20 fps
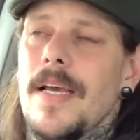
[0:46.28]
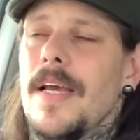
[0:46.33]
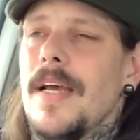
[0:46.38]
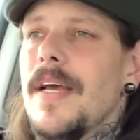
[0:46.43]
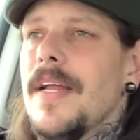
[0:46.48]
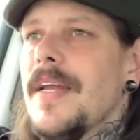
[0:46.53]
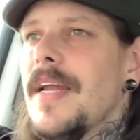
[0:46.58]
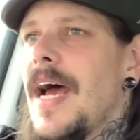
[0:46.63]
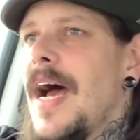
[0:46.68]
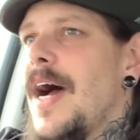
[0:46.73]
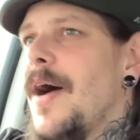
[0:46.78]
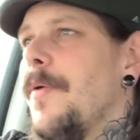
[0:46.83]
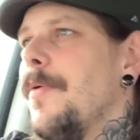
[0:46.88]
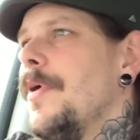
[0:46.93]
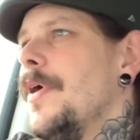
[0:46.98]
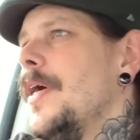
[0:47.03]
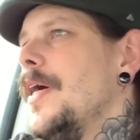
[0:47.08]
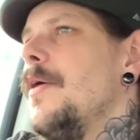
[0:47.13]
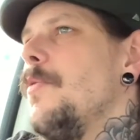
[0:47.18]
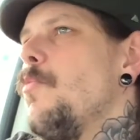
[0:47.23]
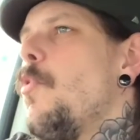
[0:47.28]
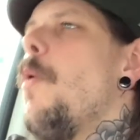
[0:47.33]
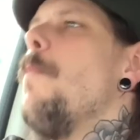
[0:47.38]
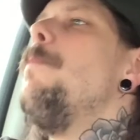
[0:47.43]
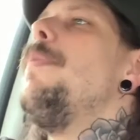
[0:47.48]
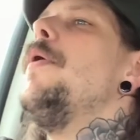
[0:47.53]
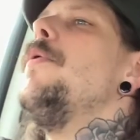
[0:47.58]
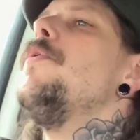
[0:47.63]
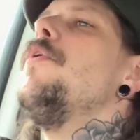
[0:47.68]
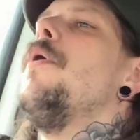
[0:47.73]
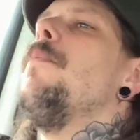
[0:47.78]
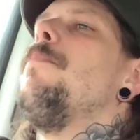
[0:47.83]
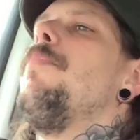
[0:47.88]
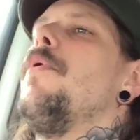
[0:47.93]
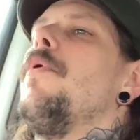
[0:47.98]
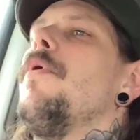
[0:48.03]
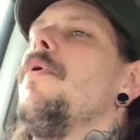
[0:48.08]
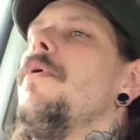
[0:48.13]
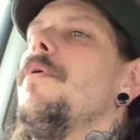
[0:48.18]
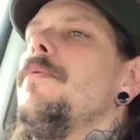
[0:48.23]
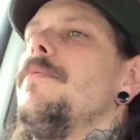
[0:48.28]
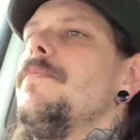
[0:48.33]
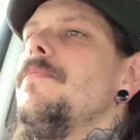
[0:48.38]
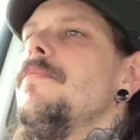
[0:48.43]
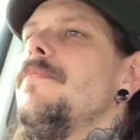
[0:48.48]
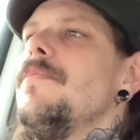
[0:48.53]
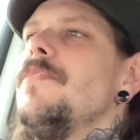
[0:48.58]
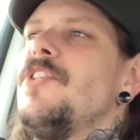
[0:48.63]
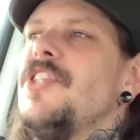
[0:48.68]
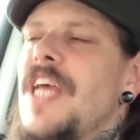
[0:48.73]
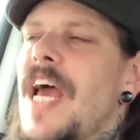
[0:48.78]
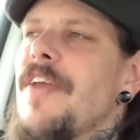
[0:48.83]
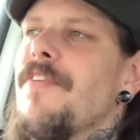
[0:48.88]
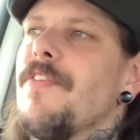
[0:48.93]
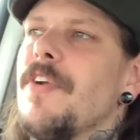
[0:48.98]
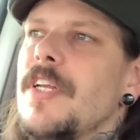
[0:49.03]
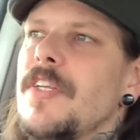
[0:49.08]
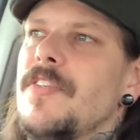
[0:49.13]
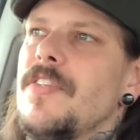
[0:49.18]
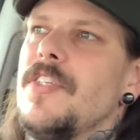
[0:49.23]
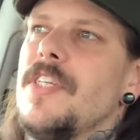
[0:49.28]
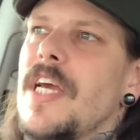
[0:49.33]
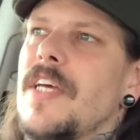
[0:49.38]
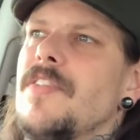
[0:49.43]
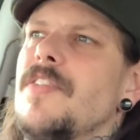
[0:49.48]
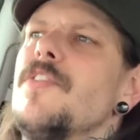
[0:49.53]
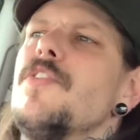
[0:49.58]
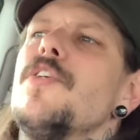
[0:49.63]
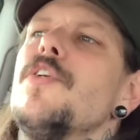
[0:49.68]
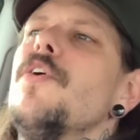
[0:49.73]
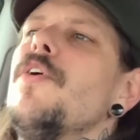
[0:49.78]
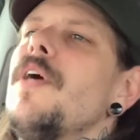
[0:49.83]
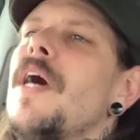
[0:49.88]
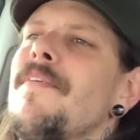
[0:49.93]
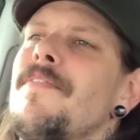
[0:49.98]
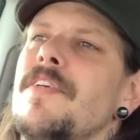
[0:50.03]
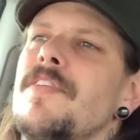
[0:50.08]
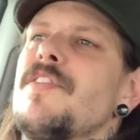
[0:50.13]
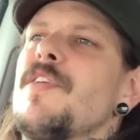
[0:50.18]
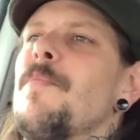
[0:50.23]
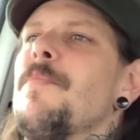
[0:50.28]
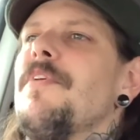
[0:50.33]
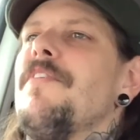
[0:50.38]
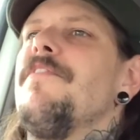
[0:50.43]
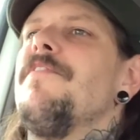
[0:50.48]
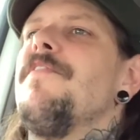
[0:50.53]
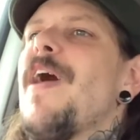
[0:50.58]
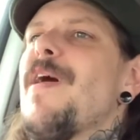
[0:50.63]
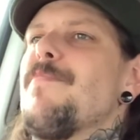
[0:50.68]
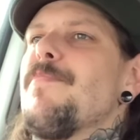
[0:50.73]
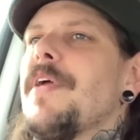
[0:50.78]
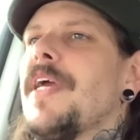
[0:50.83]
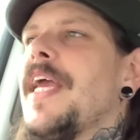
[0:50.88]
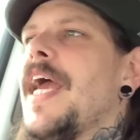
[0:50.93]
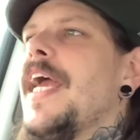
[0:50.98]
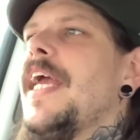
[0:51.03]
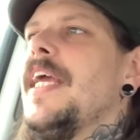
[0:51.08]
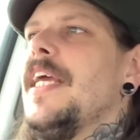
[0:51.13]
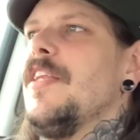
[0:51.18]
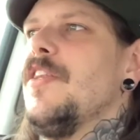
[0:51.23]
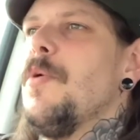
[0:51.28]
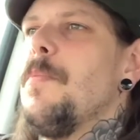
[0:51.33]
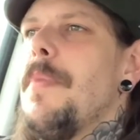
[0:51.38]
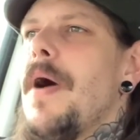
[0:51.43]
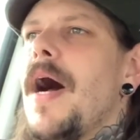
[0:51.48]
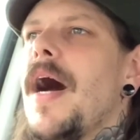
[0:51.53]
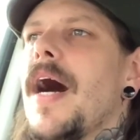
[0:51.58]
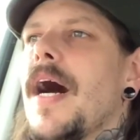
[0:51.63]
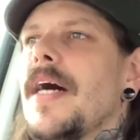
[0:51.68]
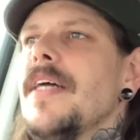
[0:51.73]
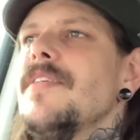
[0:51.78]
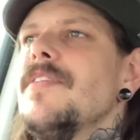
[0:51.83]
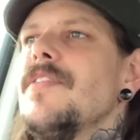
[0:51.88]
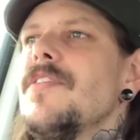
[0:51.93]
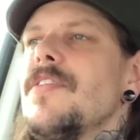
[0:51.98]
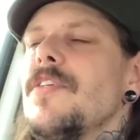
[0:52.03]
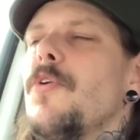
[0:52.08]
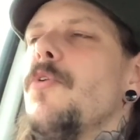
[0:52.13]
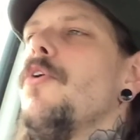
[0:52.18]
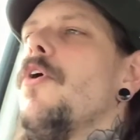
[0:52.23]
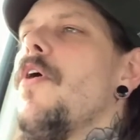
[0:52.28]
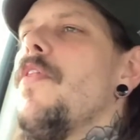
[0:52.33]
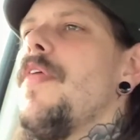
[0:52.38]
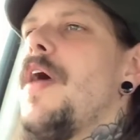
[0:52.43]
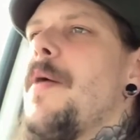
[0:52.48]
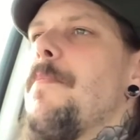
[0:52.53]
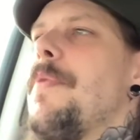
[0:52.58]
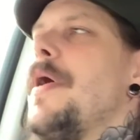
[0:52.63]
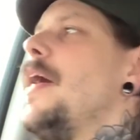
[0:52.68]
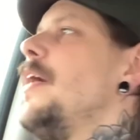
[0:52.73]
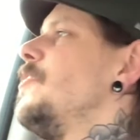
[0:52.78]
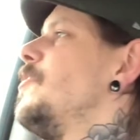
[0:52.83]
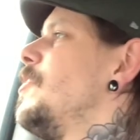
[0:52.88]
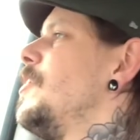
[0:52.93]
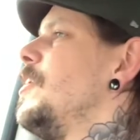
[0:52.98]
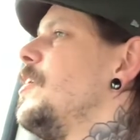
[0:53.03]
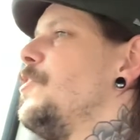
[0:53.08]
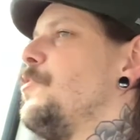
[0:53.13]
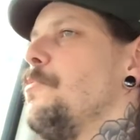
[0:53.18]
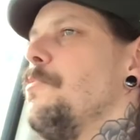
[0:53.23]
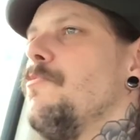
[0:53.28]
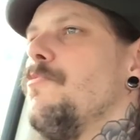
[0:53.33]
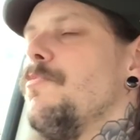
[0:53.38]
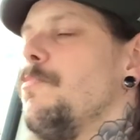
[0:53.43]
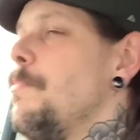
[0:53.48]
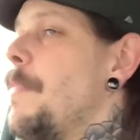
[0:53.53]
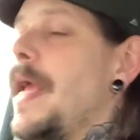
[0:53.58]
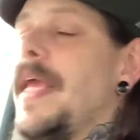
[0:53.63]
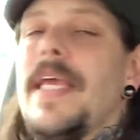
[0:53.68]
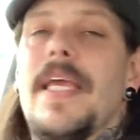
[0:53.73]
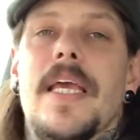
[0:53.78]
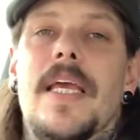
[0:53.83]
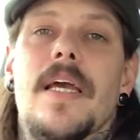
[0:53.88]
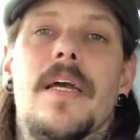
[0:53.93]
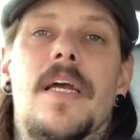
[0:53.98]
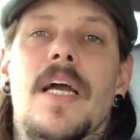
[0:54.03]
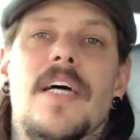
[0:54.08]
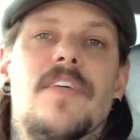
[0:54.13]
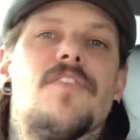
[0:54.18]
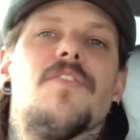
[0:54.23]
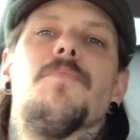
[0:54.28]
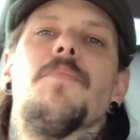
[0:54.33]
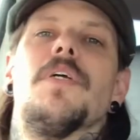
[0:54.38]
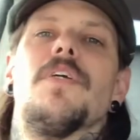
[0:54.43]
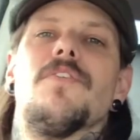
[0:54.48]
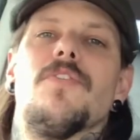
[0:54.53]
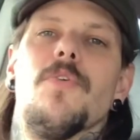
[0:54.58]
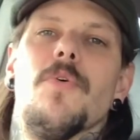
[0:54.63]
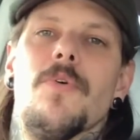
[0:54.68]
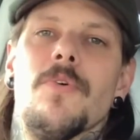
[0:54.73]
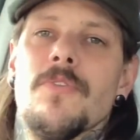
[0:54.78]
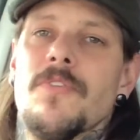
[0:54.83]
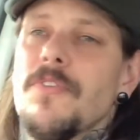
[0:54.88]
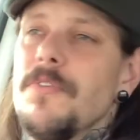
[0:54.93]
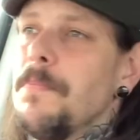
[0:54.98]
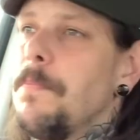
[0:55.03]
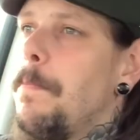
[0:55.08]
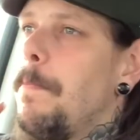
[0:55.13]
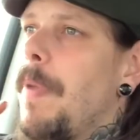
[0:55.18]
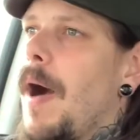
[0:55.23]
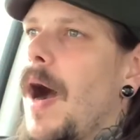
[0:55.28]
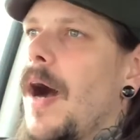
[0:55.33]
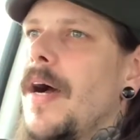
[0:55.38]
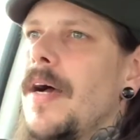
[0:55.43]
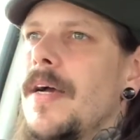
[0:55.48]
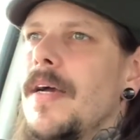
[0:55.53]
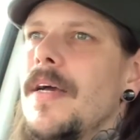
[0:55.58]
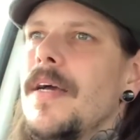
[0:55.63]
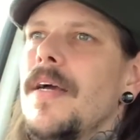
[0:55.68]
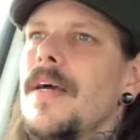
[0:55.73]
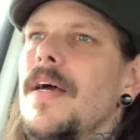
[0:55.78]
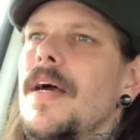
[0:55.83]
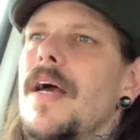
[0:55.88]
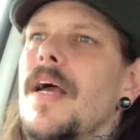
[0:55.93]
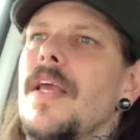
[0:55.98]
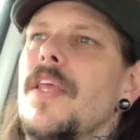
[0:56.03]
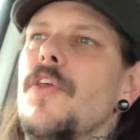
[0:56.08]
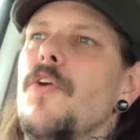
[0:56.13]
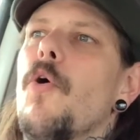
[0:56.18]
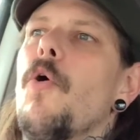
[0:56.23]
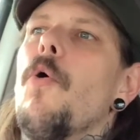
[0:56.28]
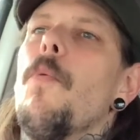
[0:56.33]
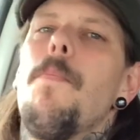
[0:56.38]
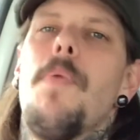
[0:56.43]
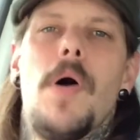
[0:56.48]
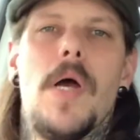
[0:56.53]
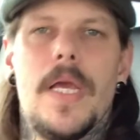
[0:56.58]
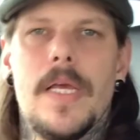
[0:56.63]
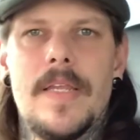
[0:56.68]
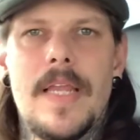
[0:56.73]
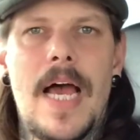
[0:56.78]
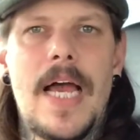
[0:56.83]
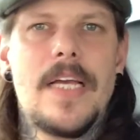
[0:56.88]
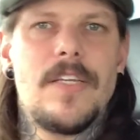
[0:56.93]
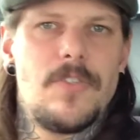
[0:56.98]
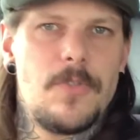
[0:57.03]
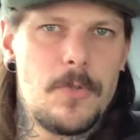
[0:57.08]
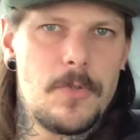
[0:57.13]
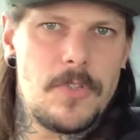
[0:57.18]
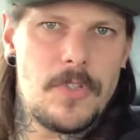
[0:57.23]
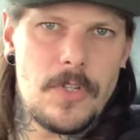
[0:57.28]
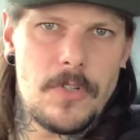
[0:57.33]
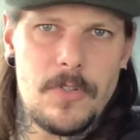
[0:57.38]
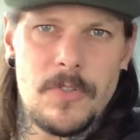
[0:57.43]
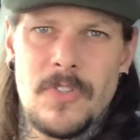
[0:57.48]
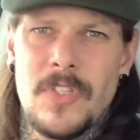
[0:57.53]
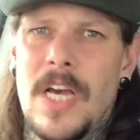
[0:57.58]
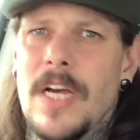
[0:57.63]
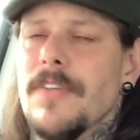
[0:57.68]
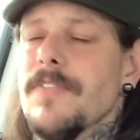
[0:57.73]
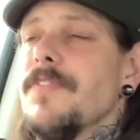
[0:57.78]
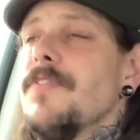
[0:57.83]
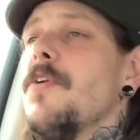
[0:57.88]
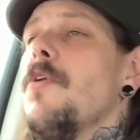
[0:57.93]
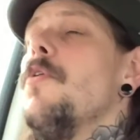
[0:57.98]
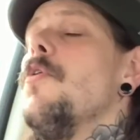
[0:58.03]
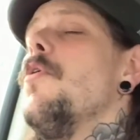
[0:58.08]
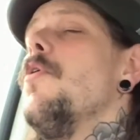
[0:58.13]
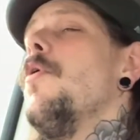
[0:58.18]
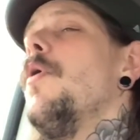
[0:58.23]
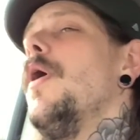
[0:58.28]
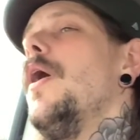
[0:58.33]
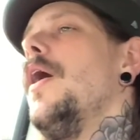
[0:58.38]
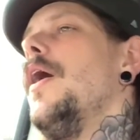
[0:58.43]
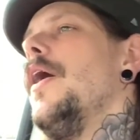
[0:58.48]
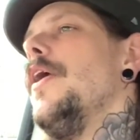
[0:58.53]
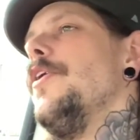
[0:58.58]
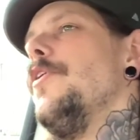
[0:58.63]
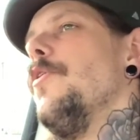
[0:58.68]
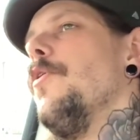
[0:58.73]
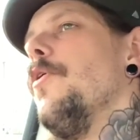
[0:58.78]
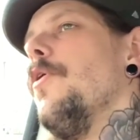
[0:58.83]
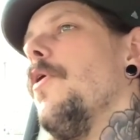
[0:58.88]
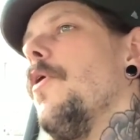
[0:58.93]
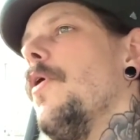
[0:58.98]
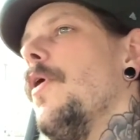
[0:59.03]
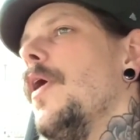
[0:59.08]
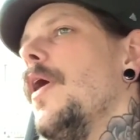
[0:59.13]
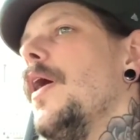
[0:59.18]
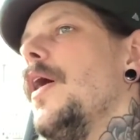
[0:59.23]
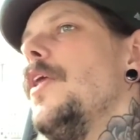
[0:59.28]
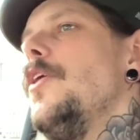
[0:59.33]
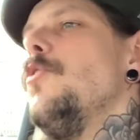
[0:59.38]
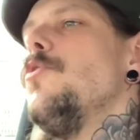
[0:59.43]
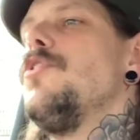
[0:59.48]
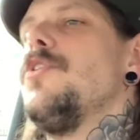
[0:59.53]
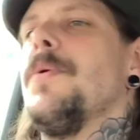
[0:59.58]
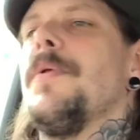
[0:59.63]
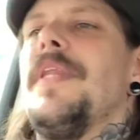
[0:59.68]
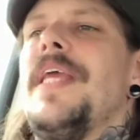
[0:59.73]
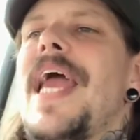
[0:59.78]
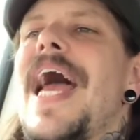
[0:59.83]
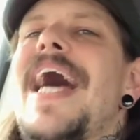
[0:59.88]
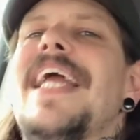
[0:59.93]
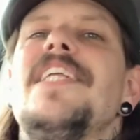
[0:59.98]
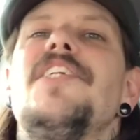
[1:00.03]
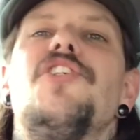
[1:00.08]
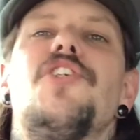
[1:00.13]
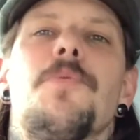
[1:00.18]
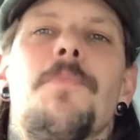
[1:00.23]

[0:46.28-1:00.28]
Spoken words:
Now, what built not bought generally suggests is you're not having somebody fabricating the parts. You're not that person that's making a custom exhaust, but you're putting that exhaust on yourself, or you're doing the engine